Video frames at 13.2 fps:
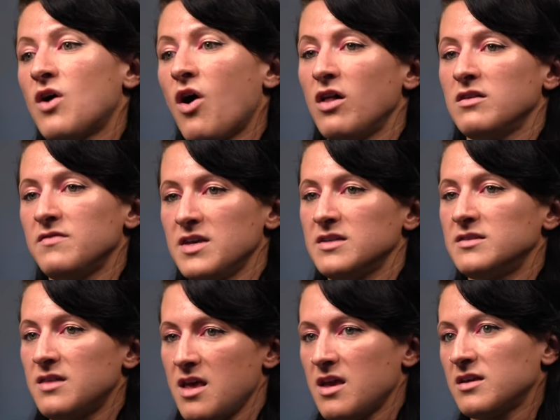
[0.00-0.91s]
Because all of
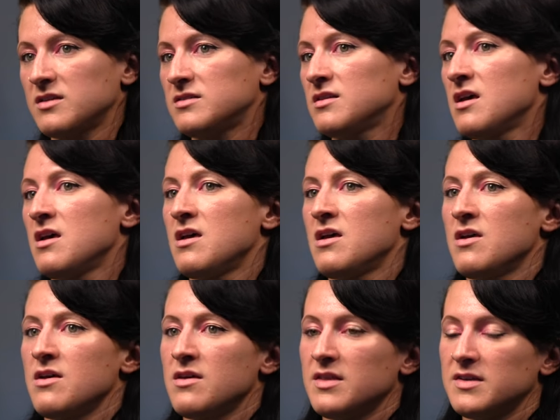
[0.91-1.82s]
these things
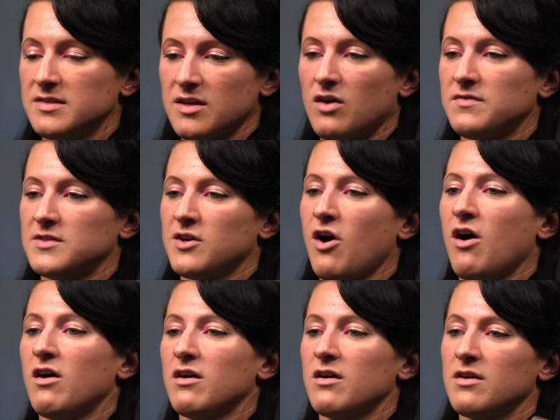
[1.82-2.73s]
the self
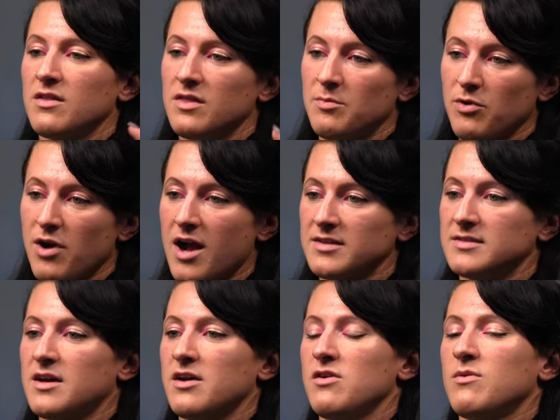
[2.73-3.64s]
talk, the
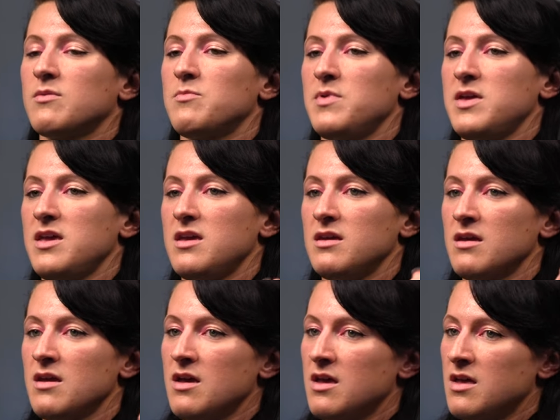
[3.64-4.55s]
practice, how you
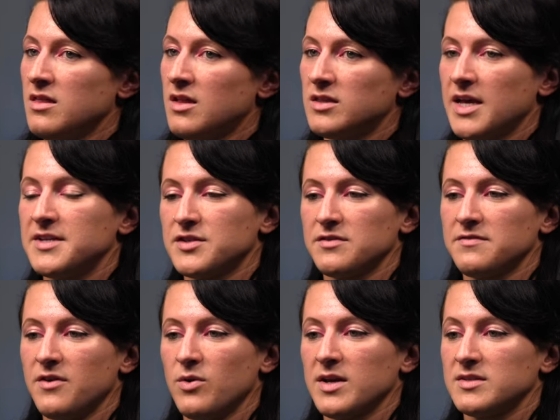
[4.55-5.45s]
compete, the
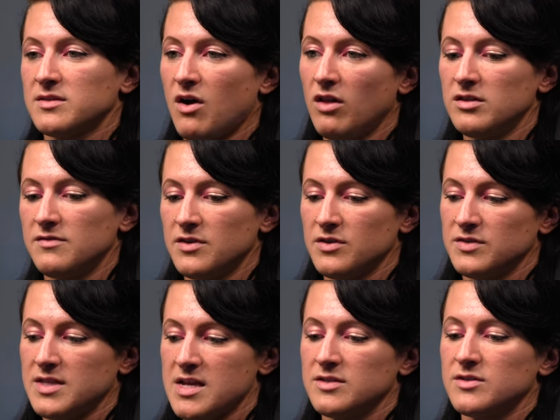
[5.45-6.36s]
laser focus, all of
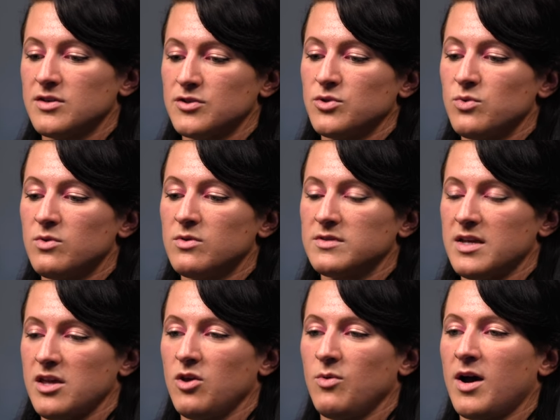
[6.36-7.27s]
those things are
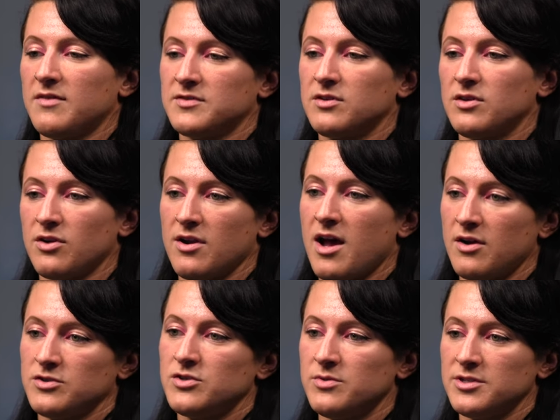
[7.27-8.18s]
tools that you have to learn
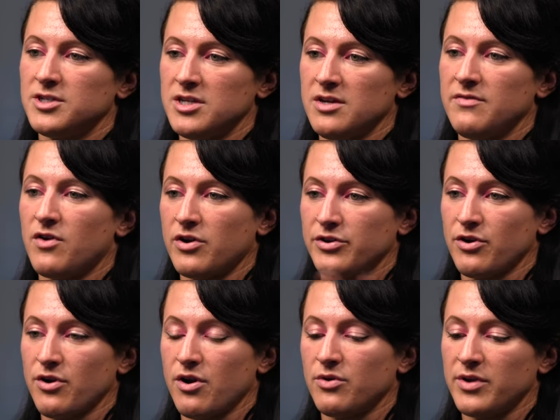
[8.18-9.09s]
how to achieve on
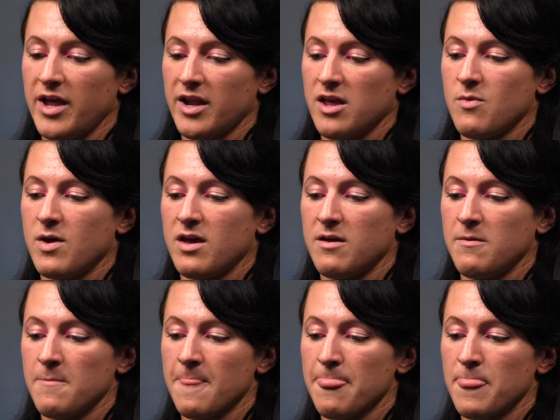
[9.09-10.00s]
your own
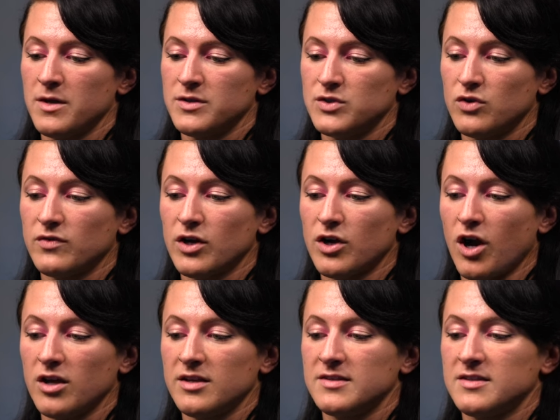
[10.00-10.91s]
anyway. So,
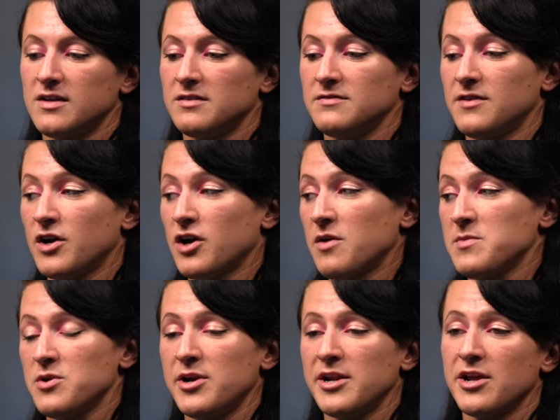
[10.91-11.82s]
regardless of a
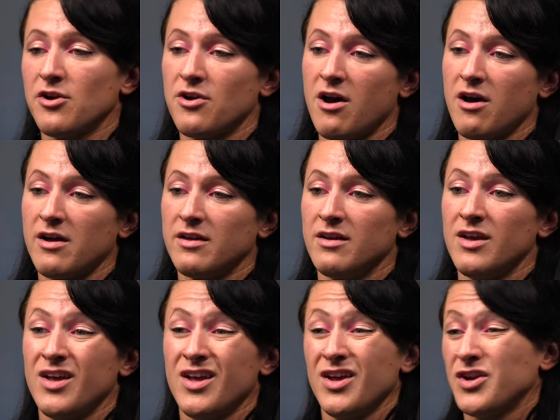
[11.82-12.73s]
community or not,
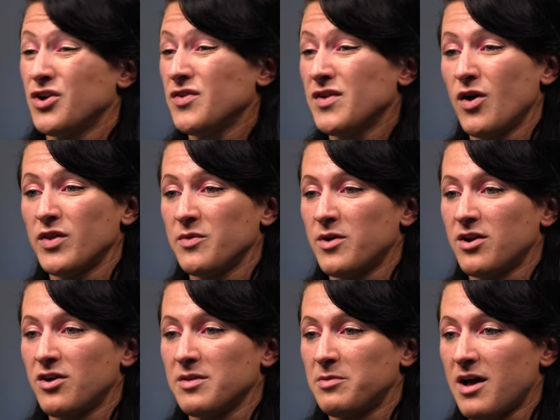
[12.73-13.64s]
you're the only
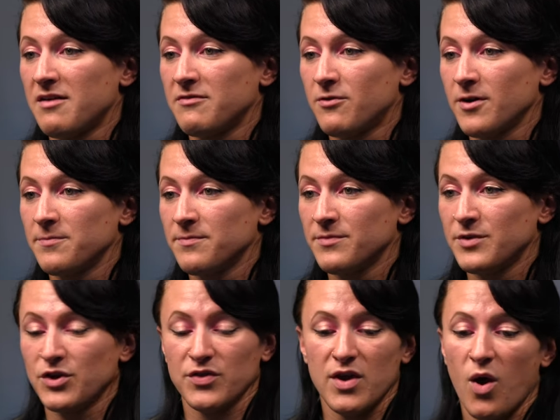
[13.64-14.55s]
one on the platform.
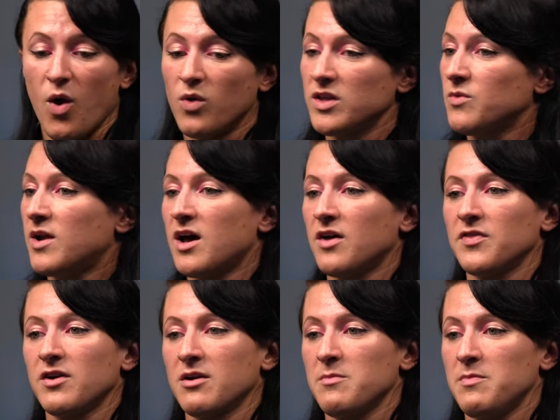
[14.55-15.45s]
You're the only one
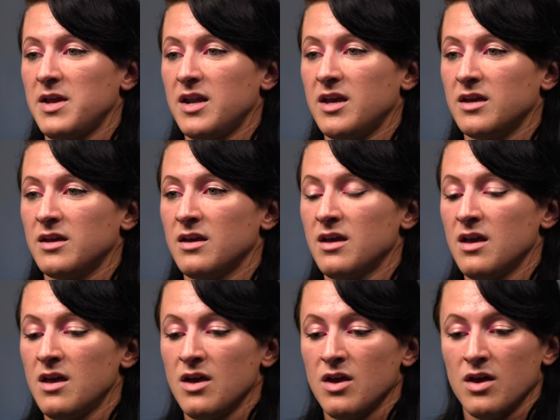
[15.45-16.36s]
out there competing.
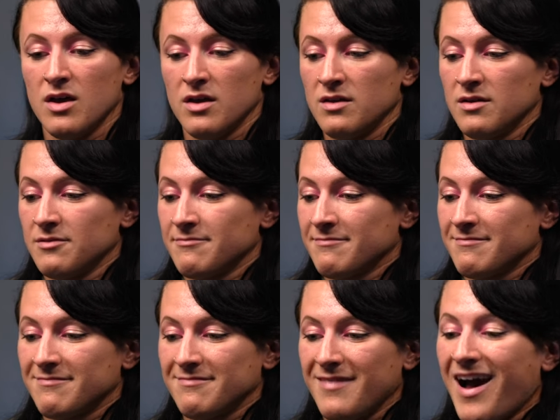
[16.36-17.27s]

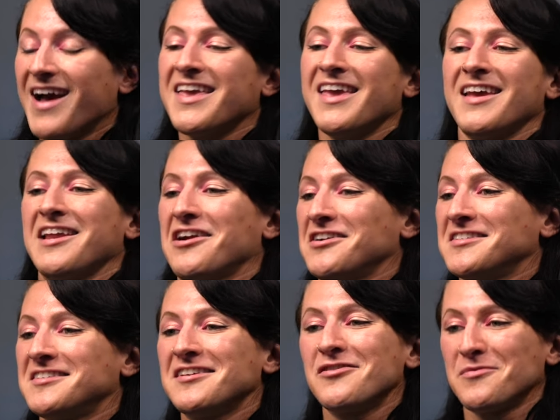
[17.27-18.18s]
I can't hear
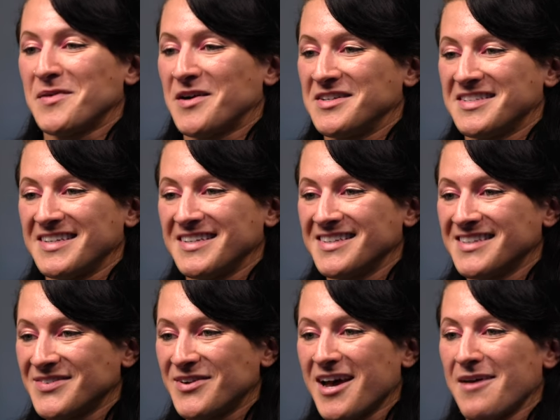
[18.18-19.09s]
a single person
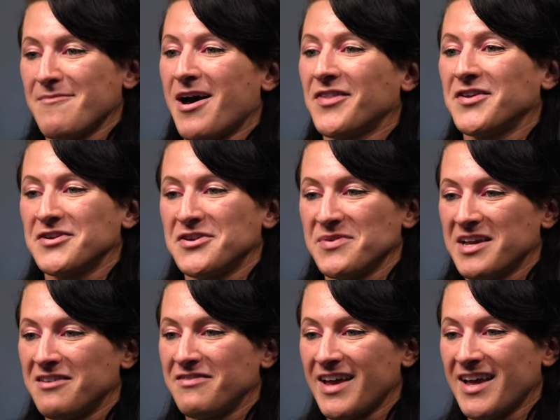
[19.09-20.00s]
when I'm out there
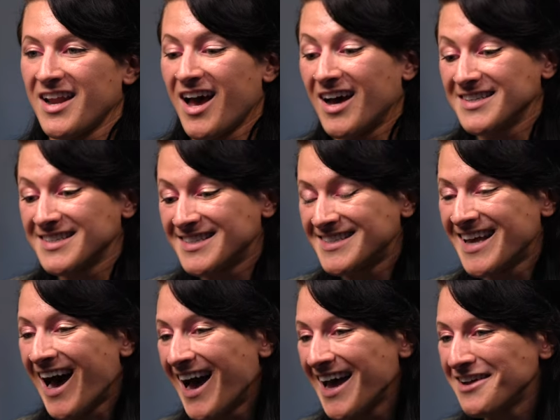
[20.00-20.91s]
doing an event
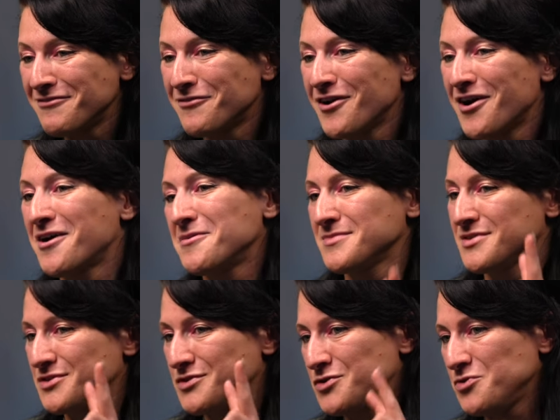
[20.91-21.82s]
aside
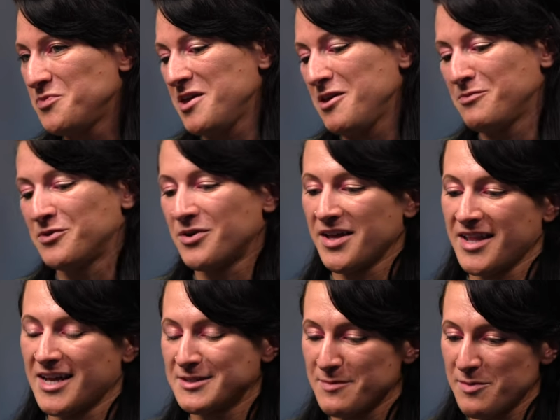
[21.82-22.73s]
from two people,
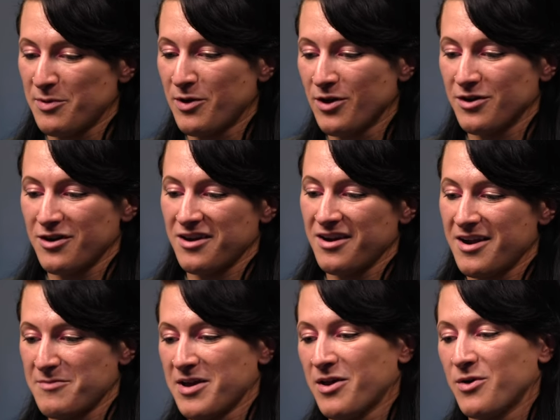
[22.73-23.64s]
and that's my
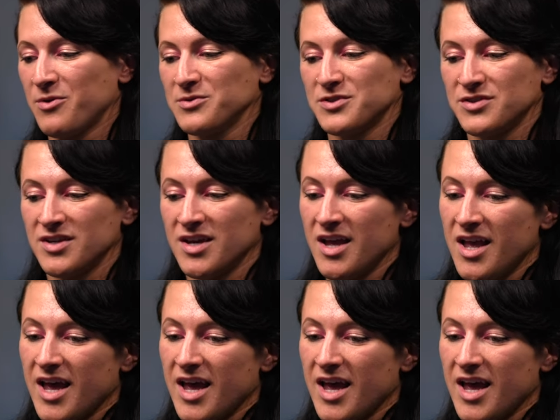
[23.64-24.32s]
partner and my coach.